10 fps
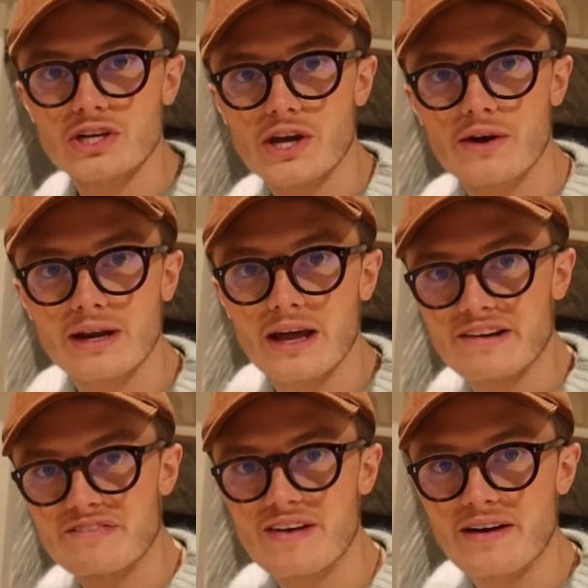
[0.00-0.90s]
gonna go and
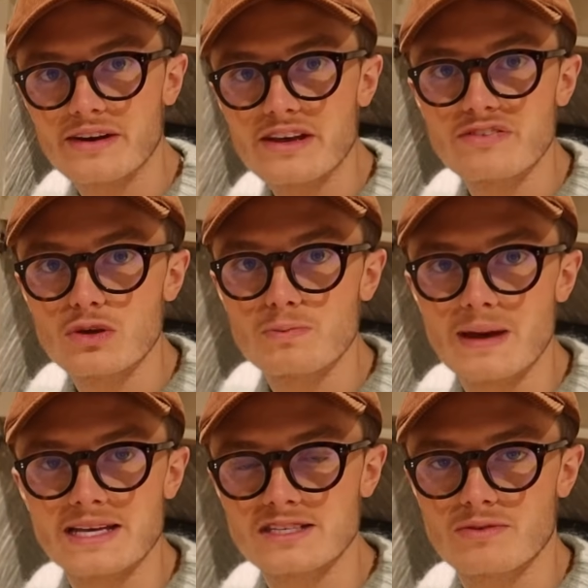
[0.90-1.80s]
like ferry a few
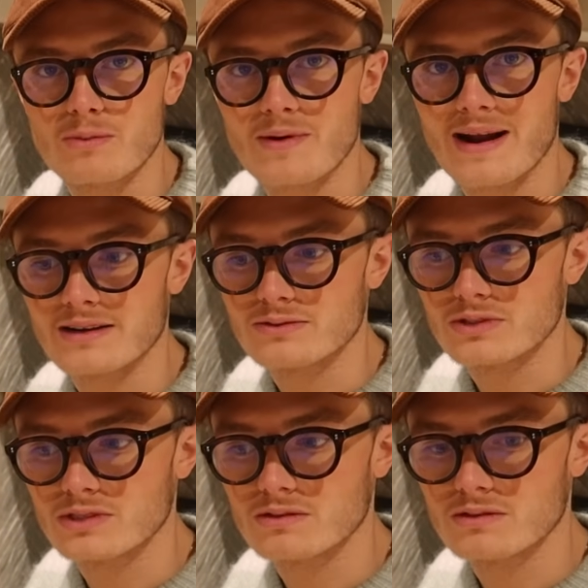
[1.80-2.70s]
bits from
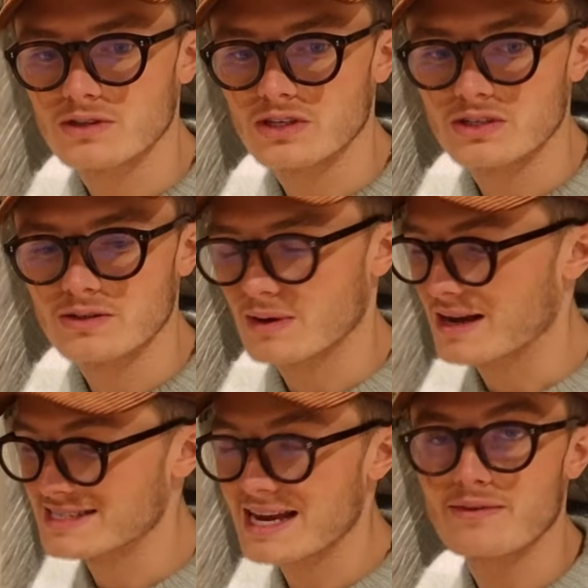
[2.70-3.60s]
around the, well,
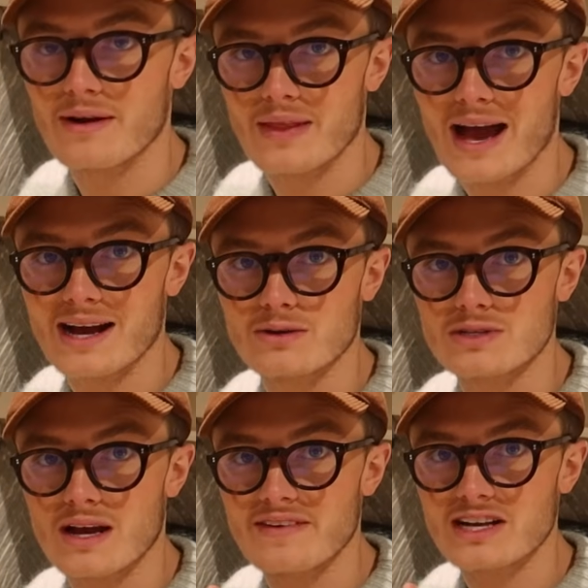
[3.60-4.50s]
I say around the
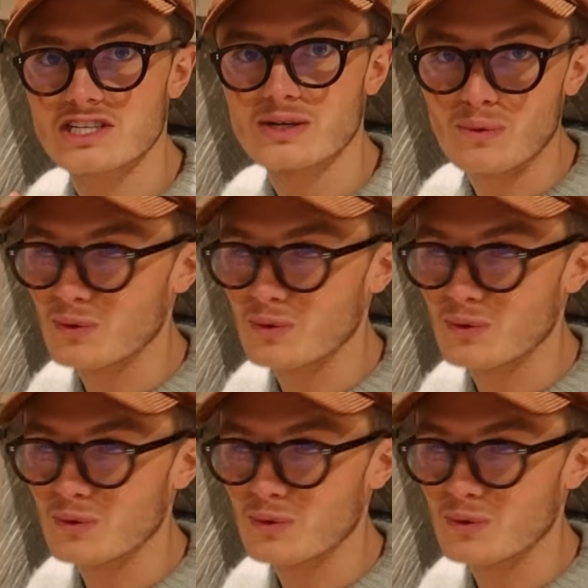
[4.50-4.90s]
house, I've actually